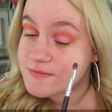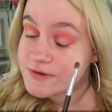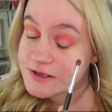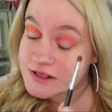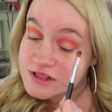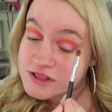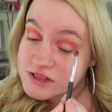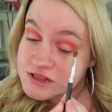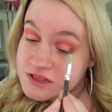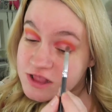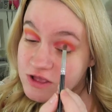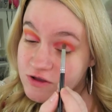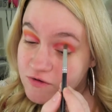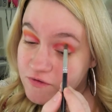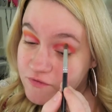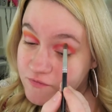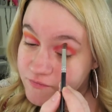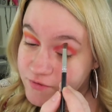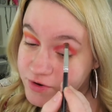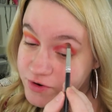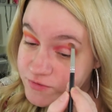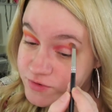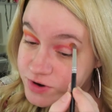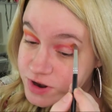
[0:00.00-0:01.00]
to
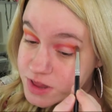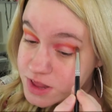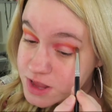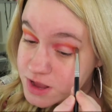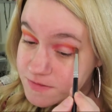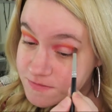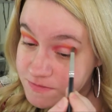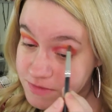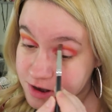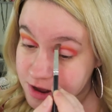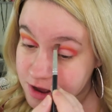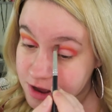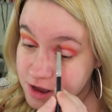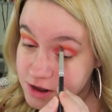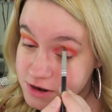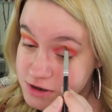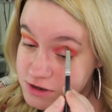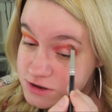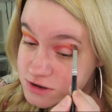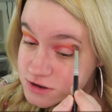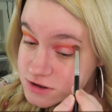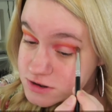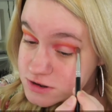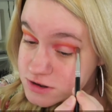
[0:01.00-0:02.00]
myself when really I'm
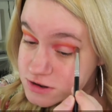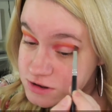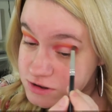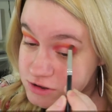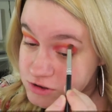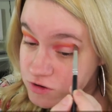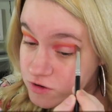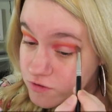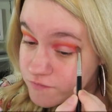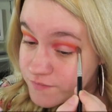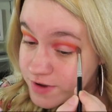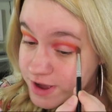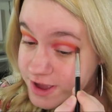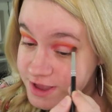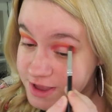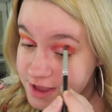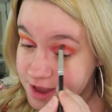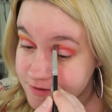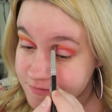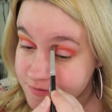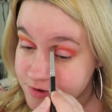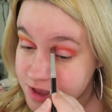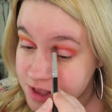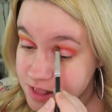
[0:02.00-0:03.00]
not. So if I
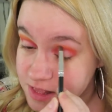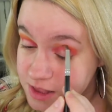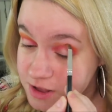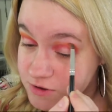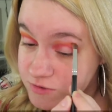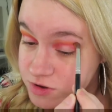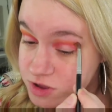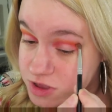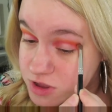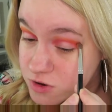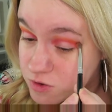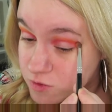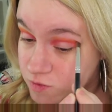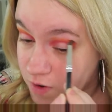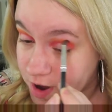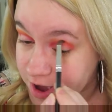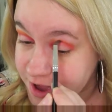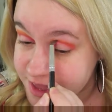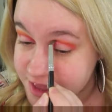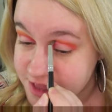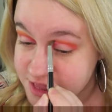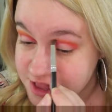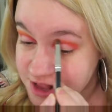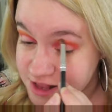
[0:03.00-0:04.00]
ever get like really
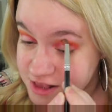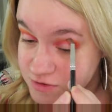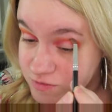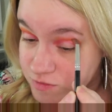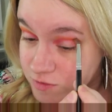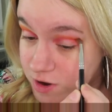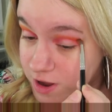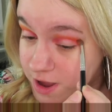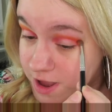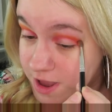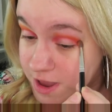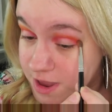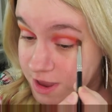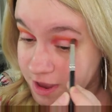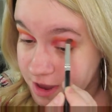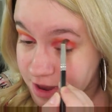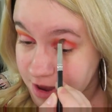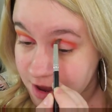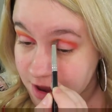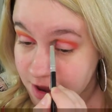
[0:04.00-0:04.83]
quiet, that's why.